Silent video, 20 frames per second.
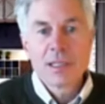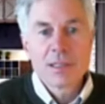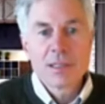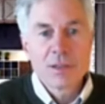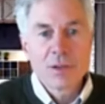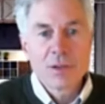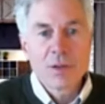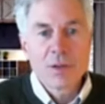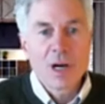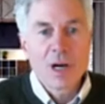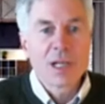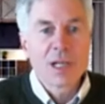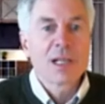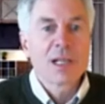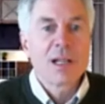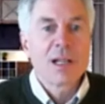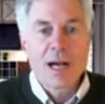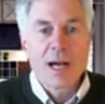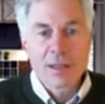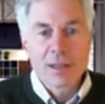to
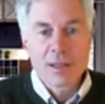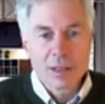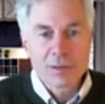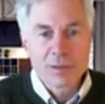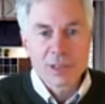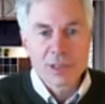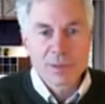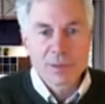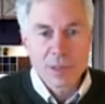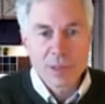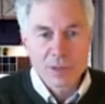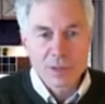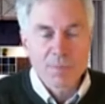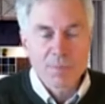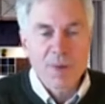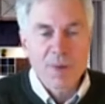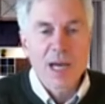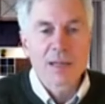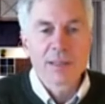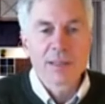unclog those
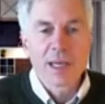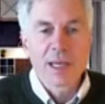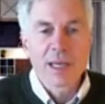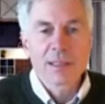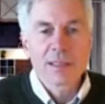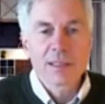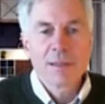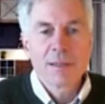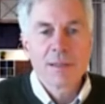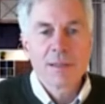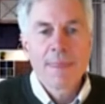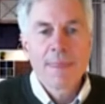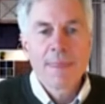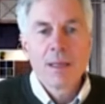bottlenecks.